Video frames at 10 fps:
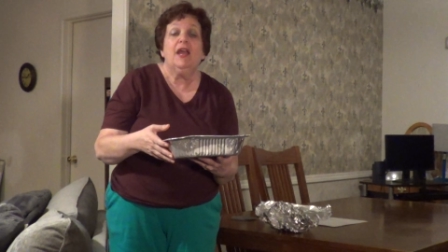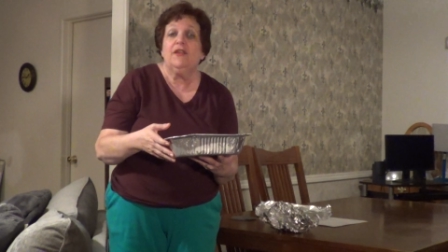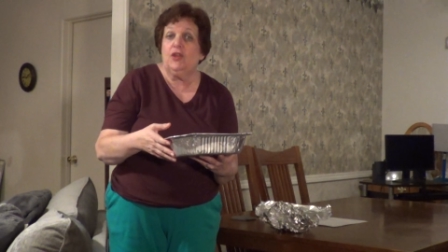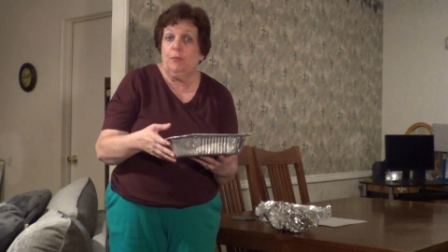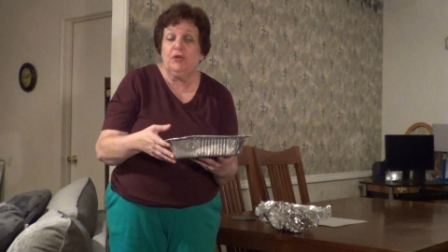
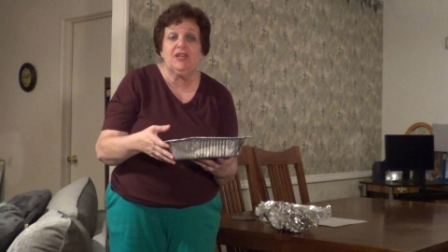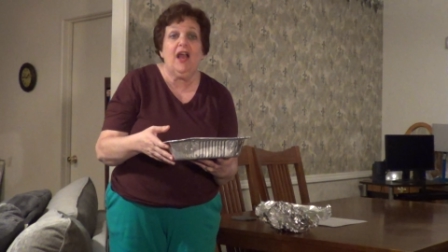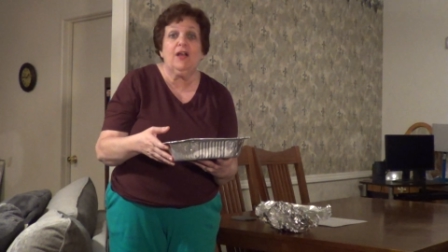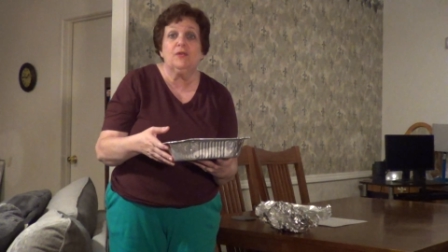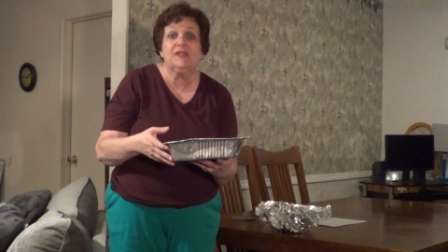And then you put
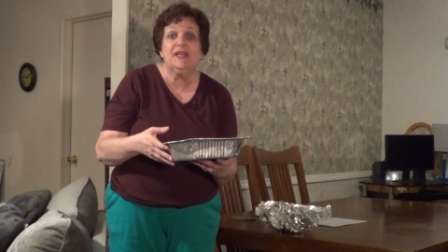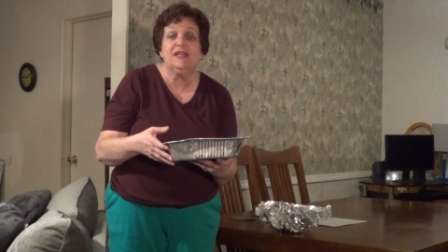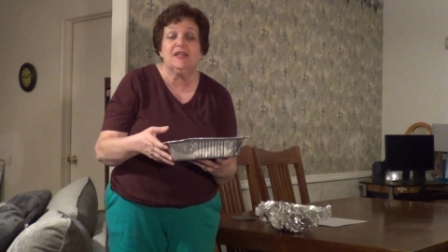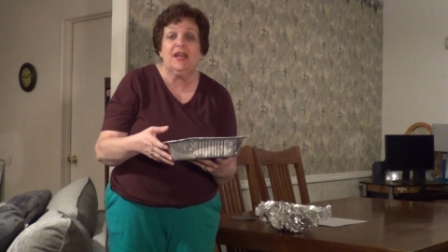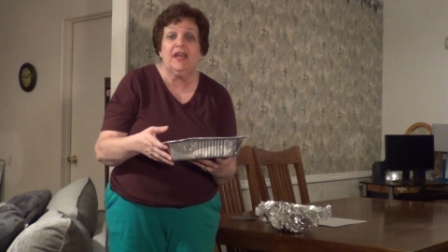taco
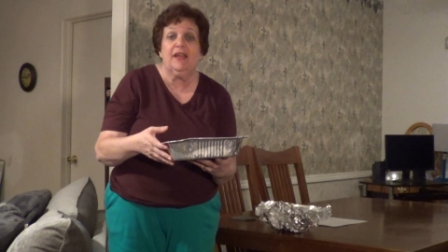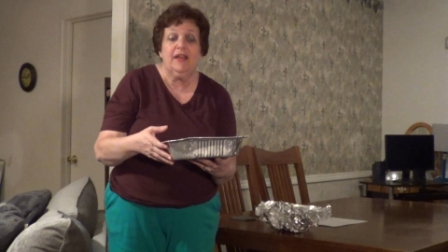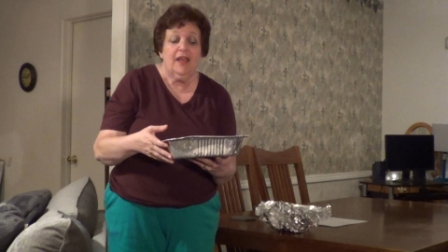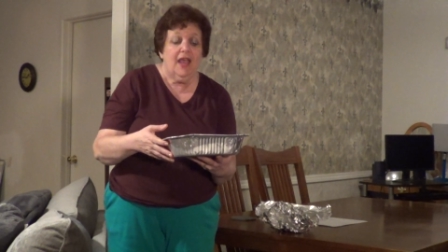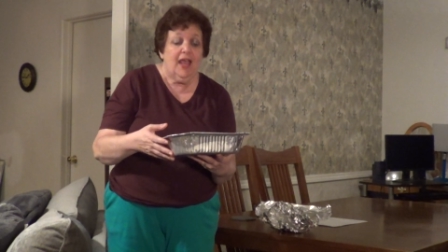seasoning.
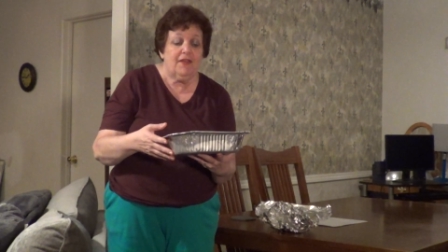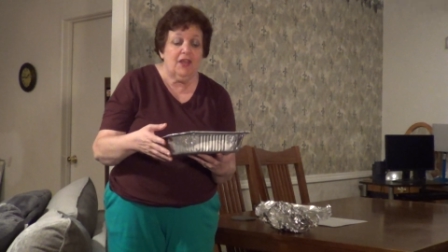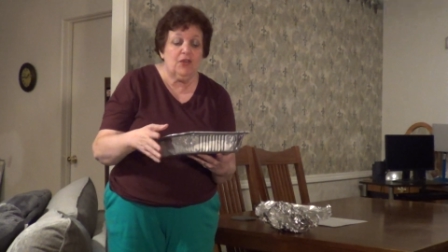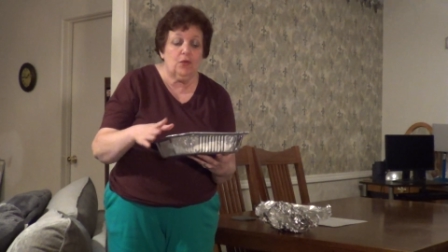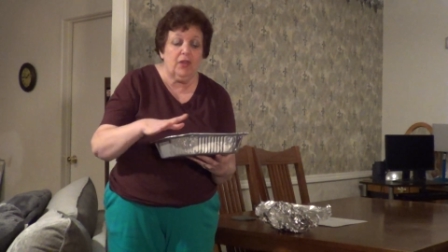And
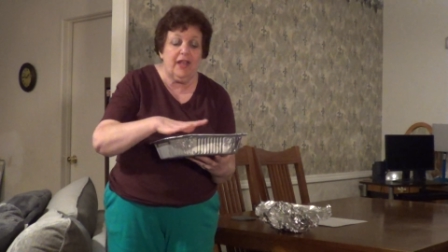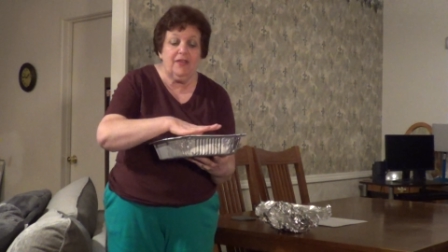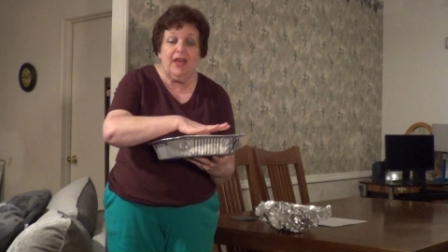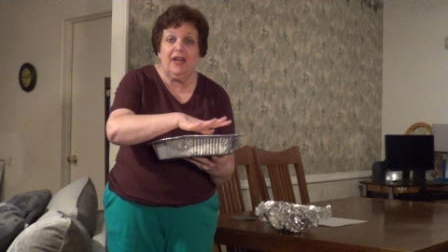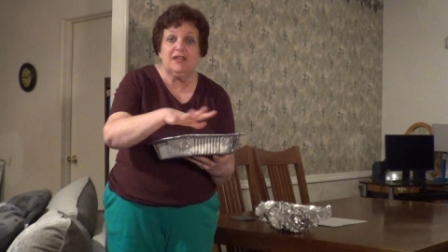then you lay
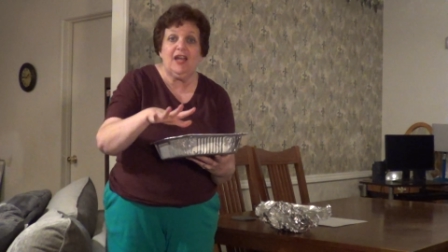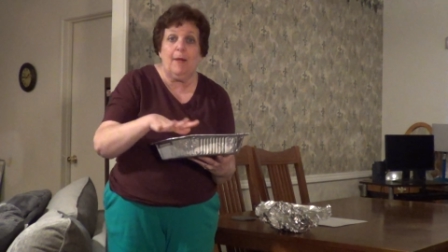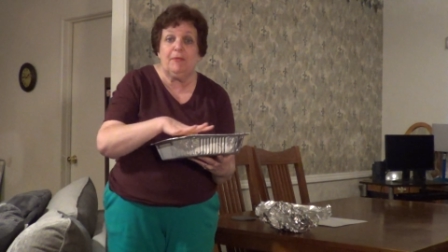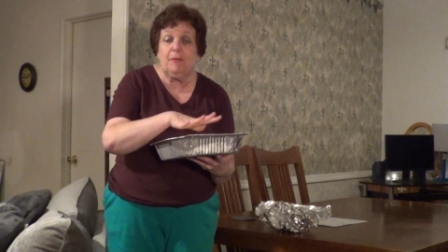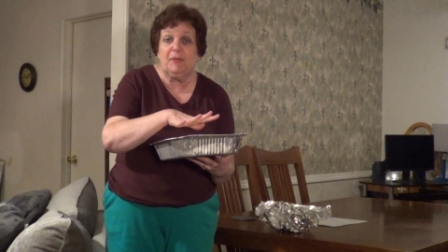that on
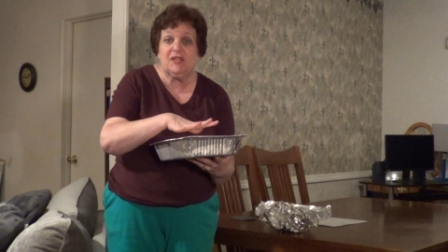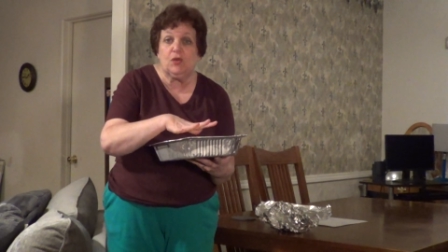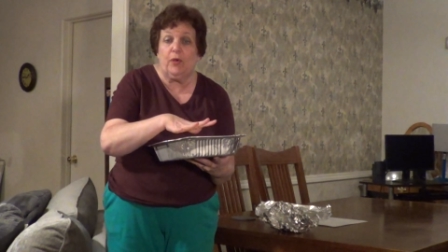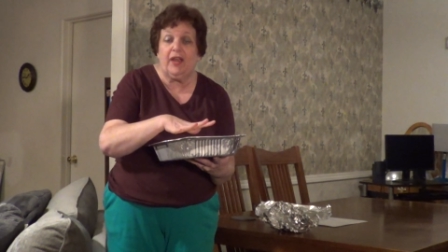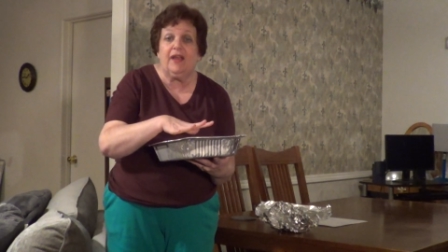top of the
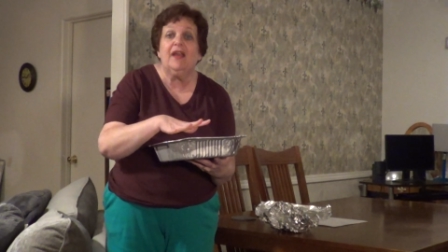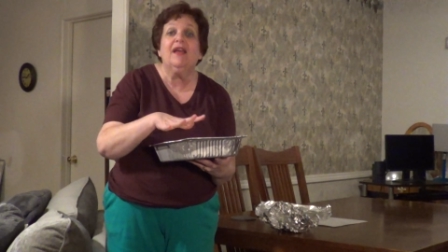Bisquick.